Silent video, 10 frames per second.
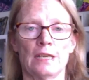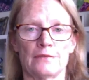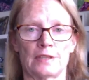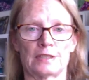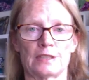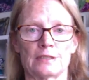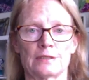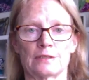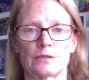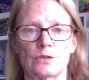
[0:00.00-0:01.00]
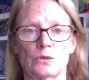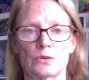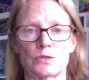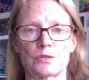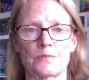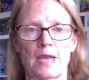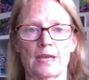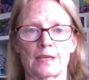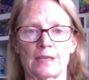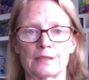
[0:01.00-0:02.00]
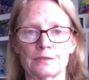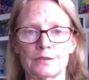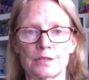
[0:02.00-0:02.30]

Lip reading: affecting the horse's back and